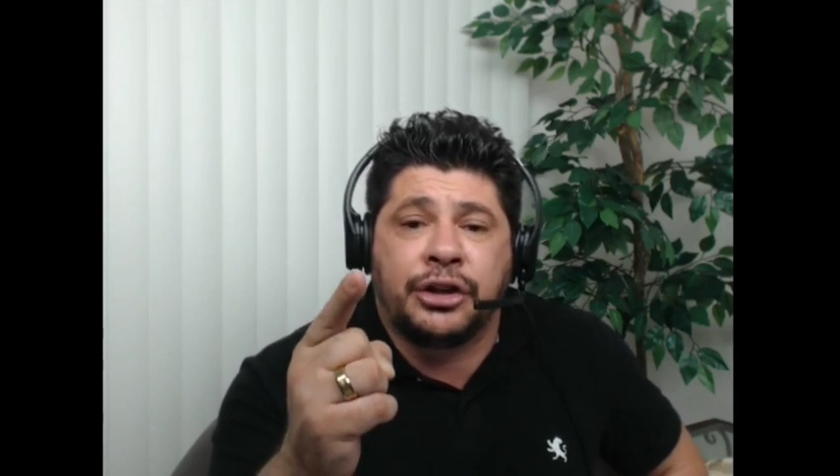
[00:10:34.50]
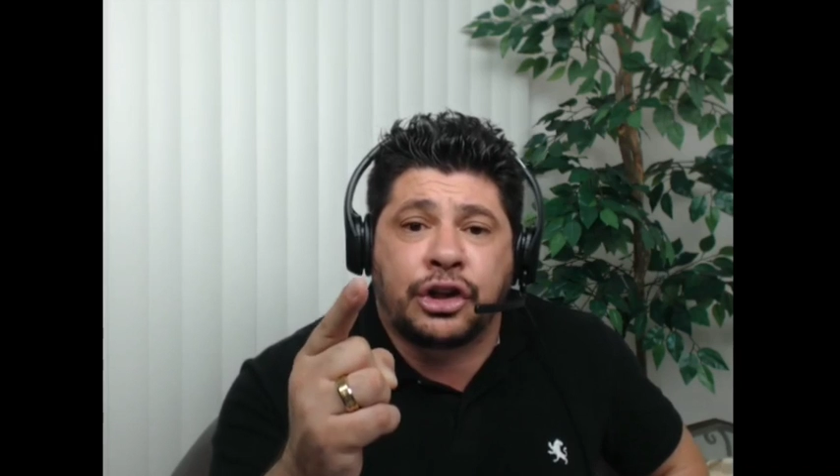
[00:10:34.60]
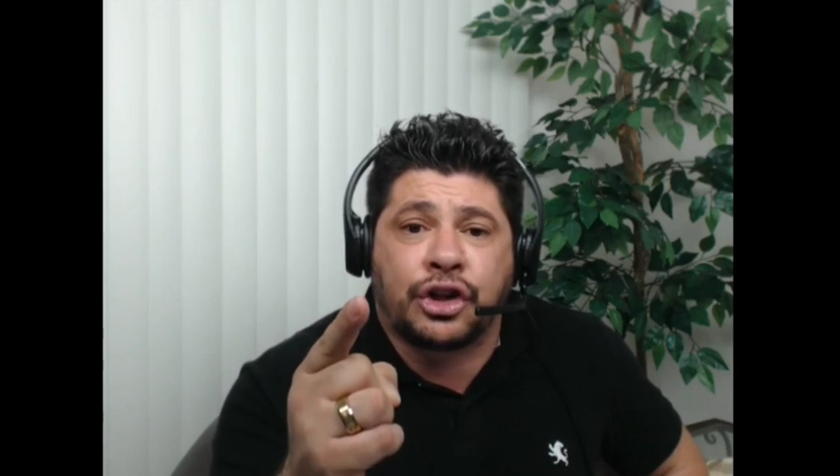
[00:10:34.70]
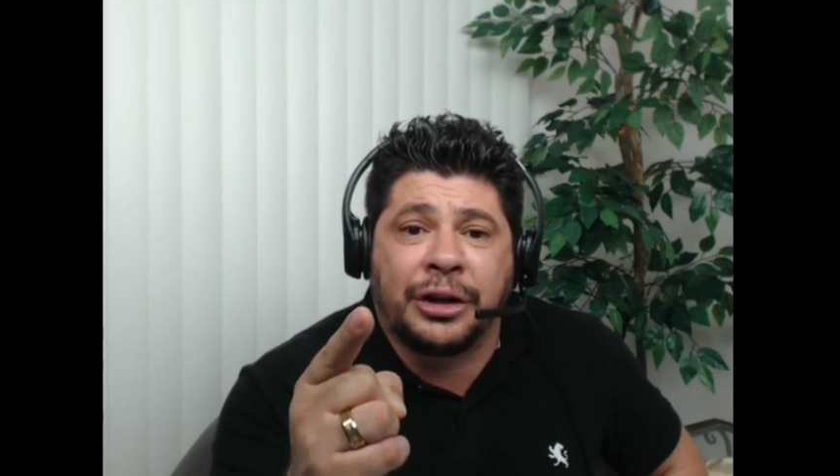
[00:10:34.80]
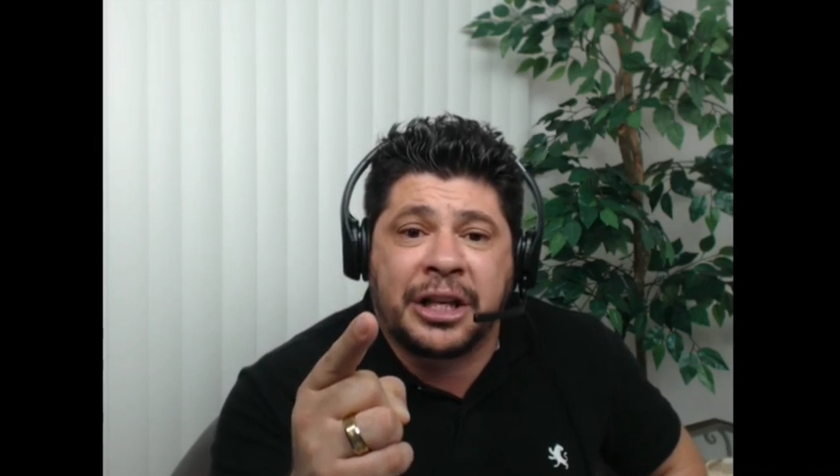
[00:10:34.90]

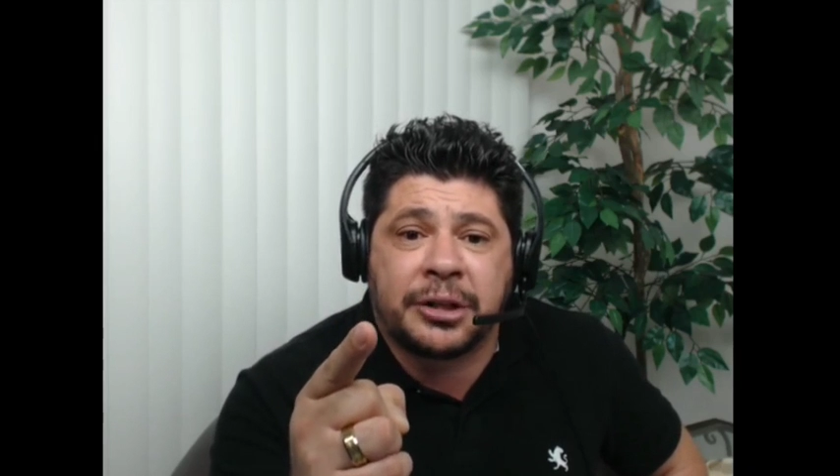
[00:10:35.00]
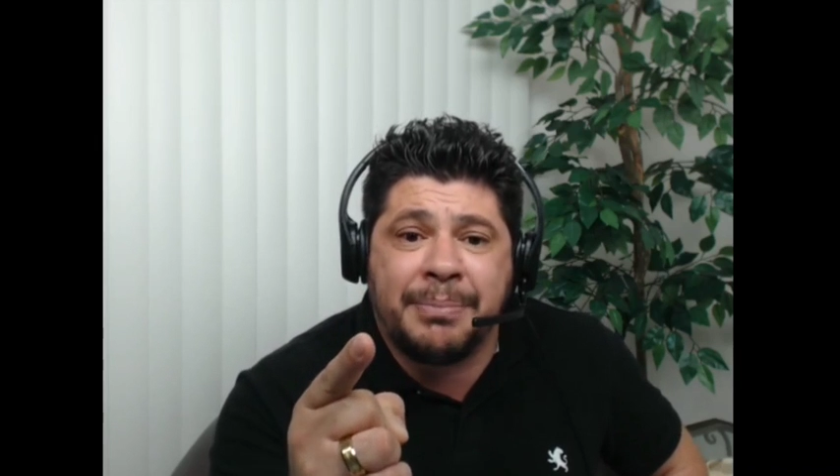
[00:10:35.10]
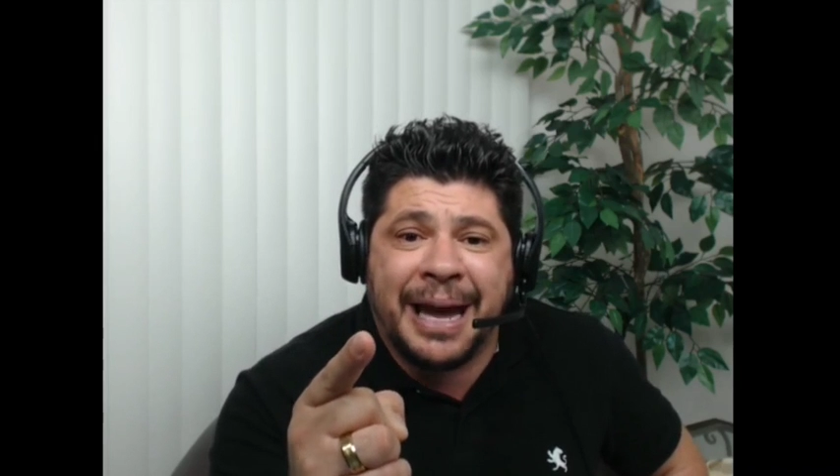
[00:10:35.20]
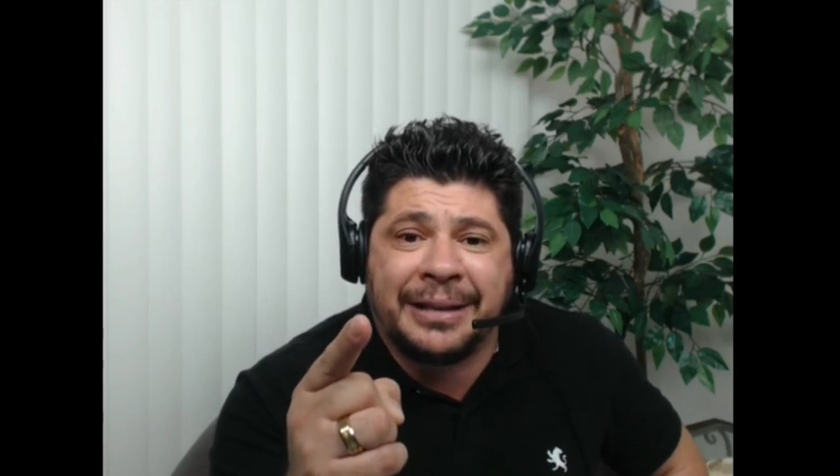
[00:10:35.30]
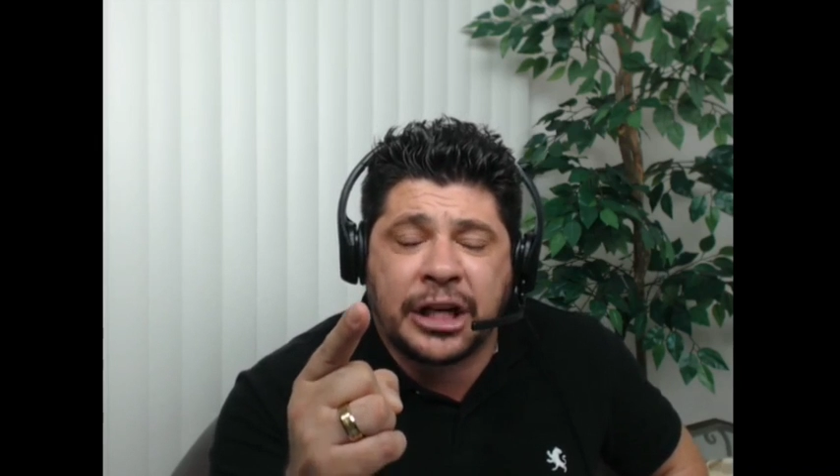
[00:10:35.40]
Destroy
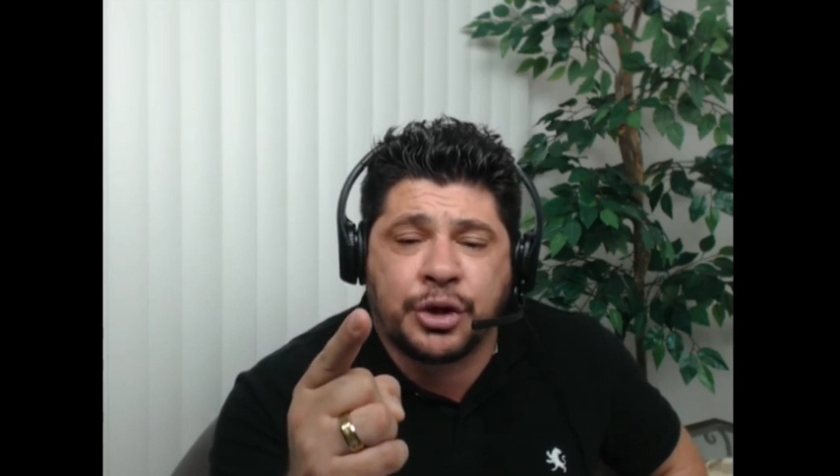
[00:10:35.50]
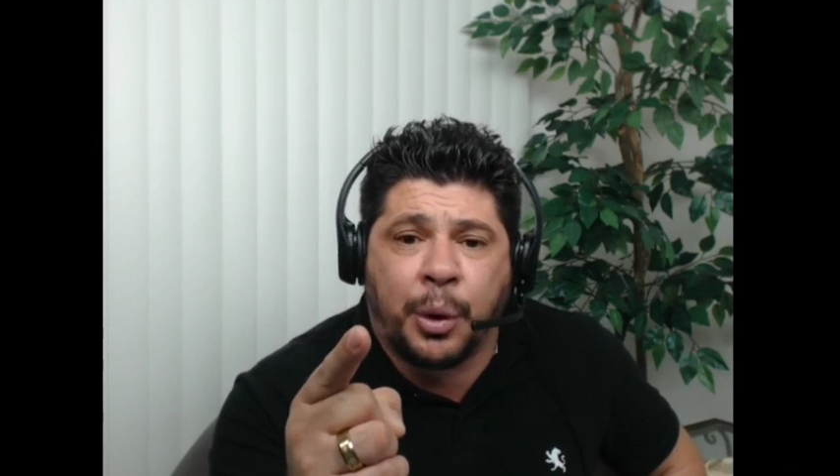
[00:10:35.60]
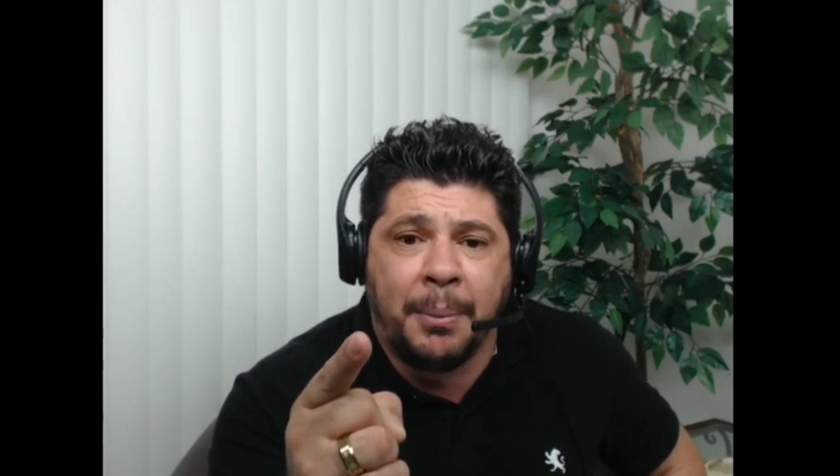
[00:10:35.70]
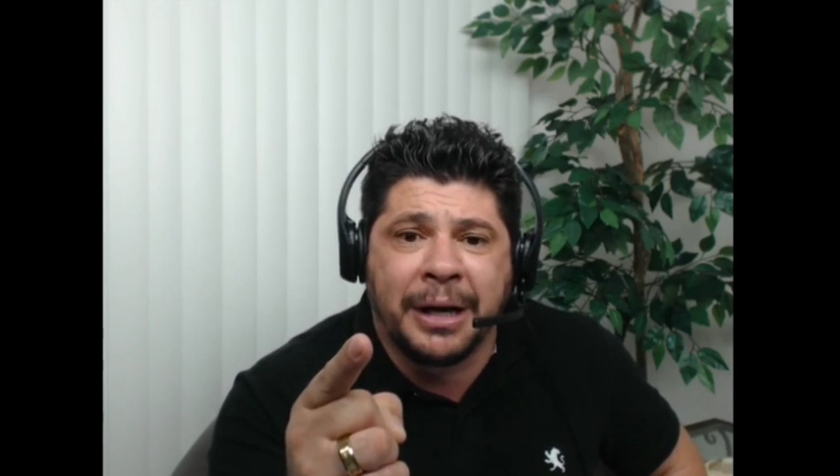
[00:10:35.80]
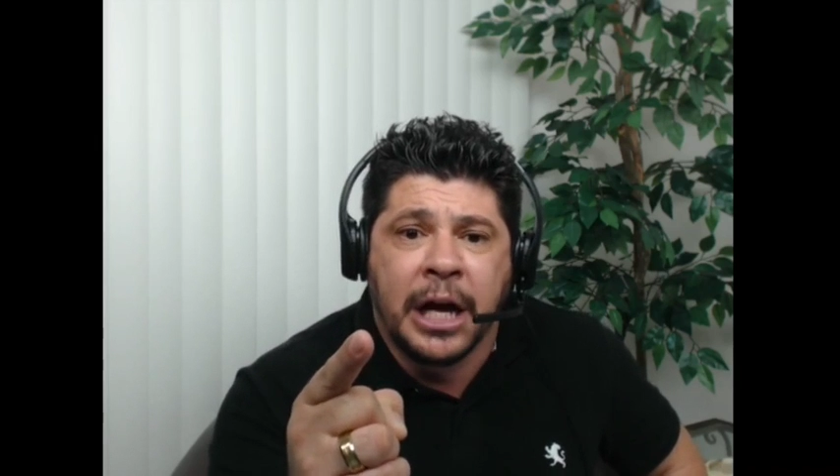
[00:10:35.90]
this man, this
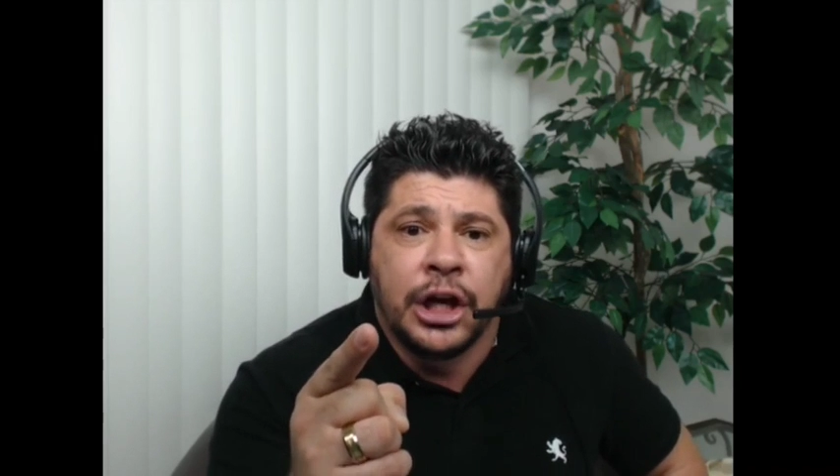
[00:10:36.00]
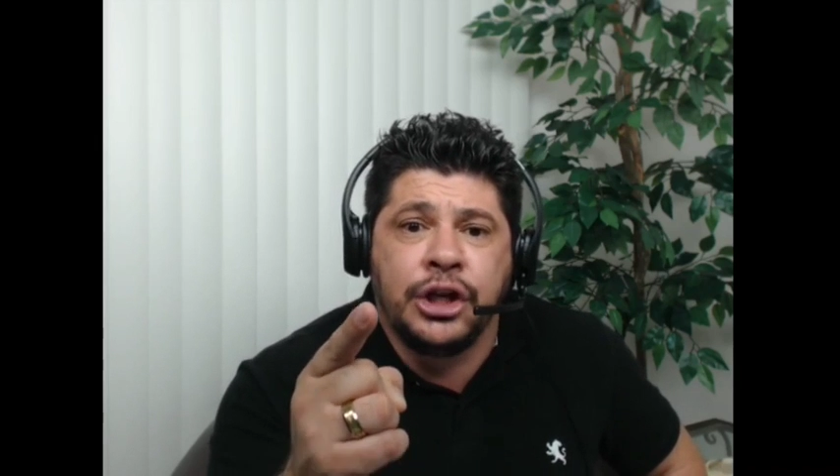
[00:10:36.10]
woman.